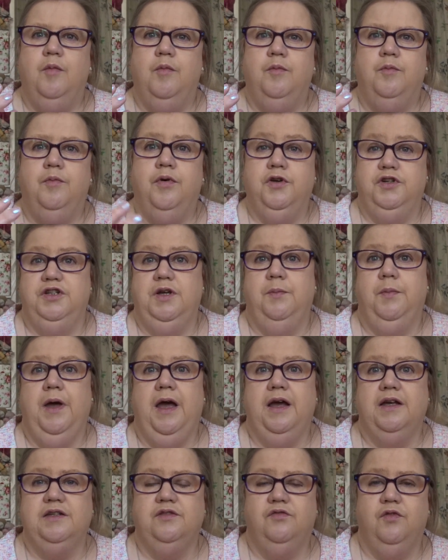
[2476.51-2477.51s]
project
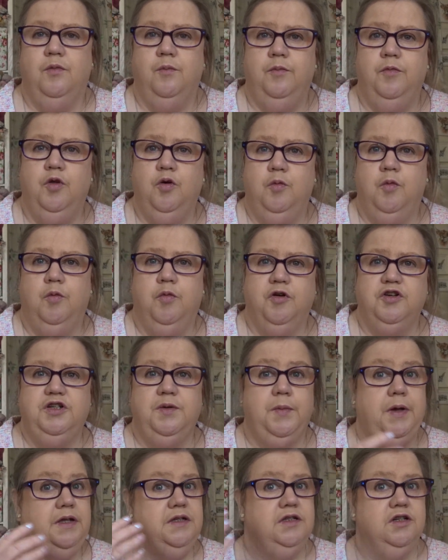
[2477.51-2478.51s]
bags from normal
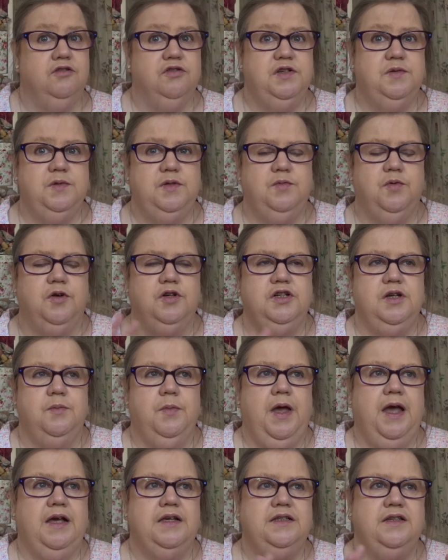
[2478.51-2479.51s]
project bags to Christmas project
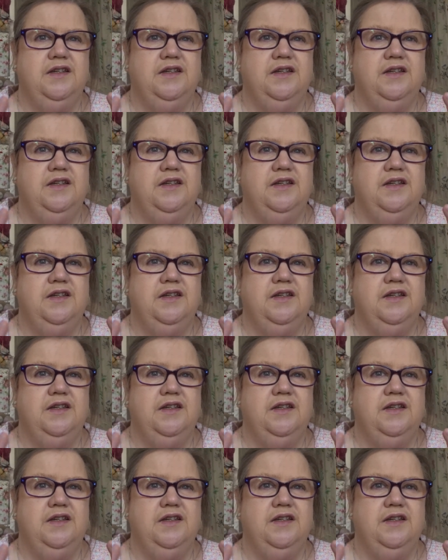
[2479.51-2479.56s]
bags,